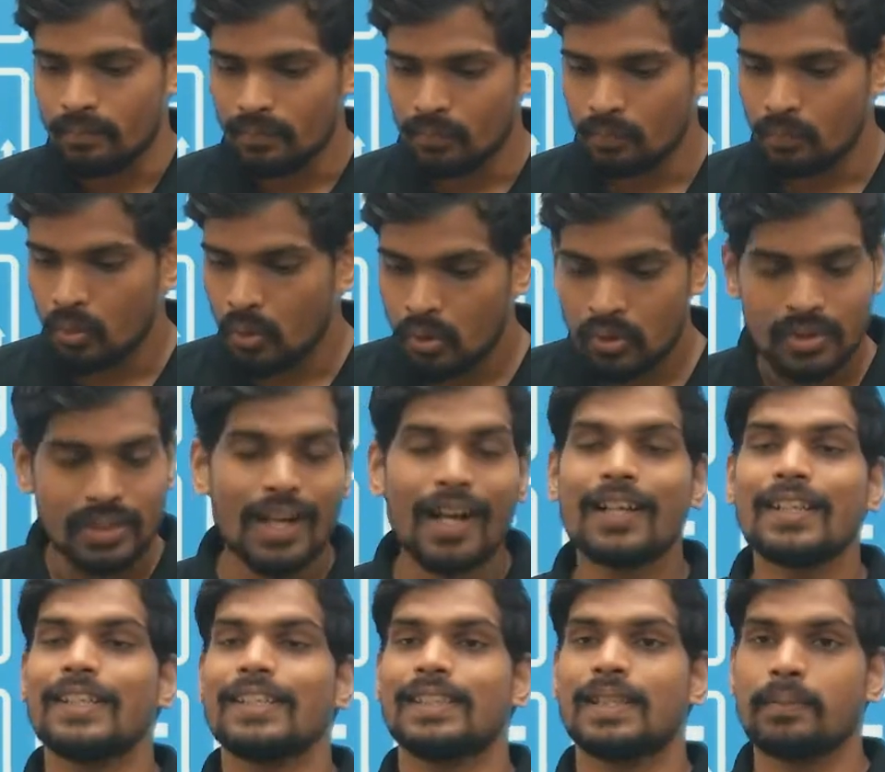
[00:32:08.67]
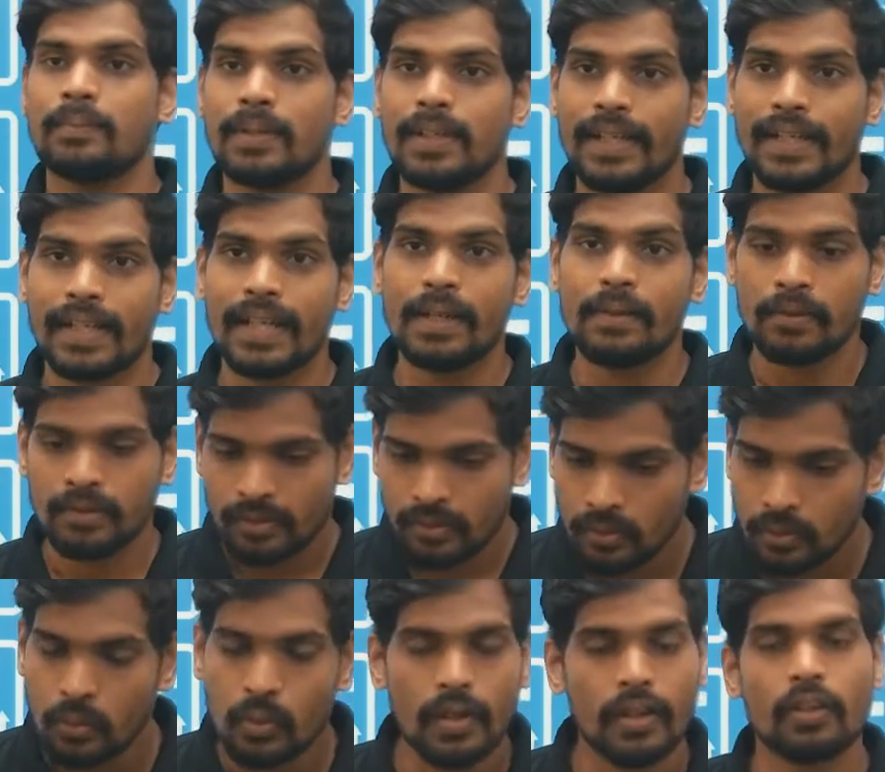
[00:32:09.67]
motor disability,
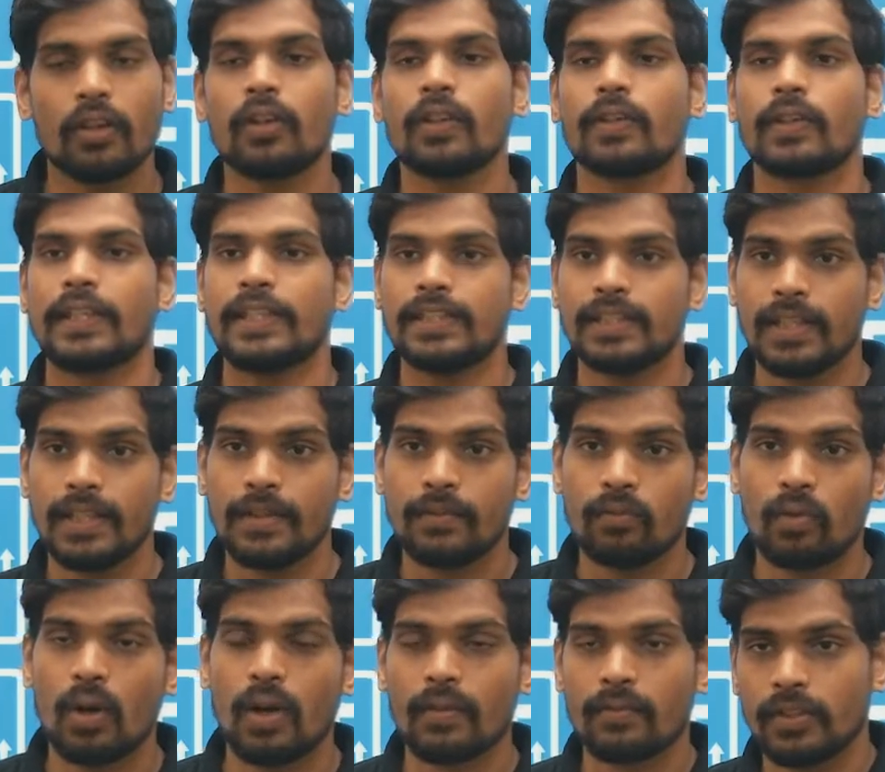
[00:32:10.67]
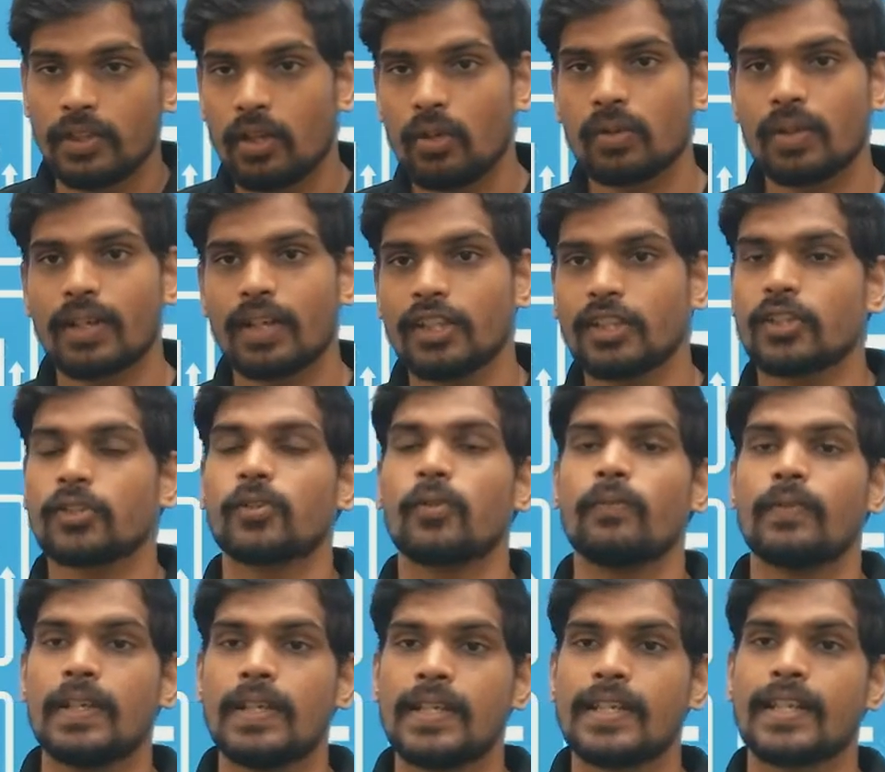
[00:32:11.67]
who cannot easily walk without crutches
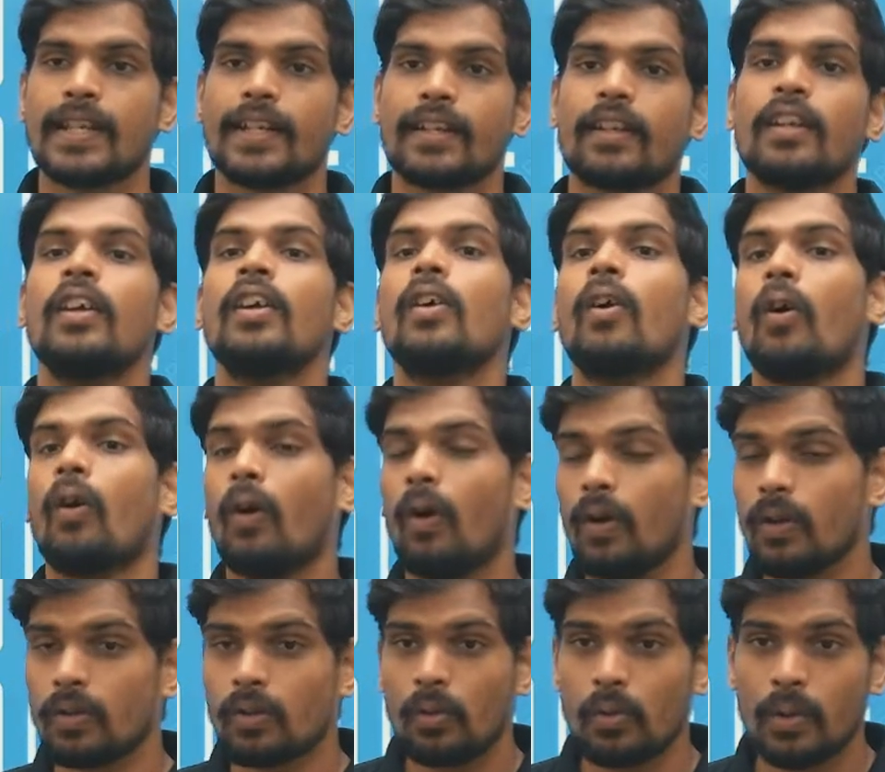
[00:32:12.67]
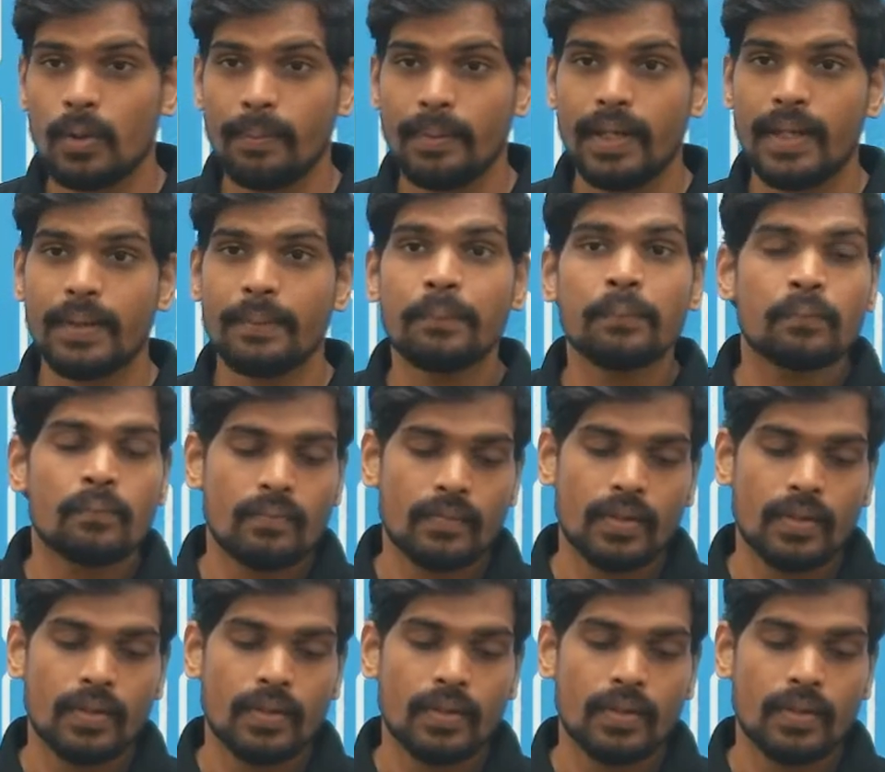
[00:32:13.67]
or wheelchair, or could be